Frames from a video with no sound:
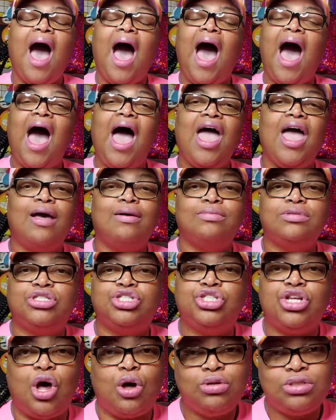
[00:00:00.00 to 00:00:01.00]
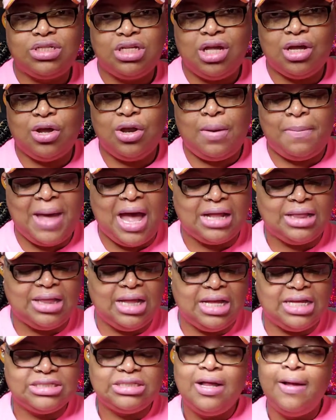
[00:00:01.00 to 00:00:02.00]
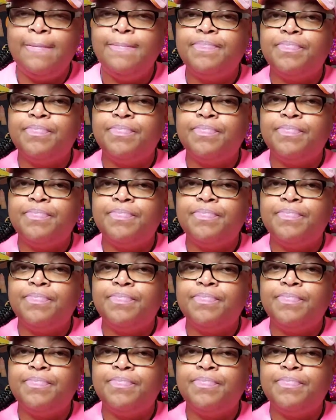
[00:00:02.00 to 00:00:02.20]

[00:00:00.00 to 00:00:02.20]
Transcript: I am so tickled about this.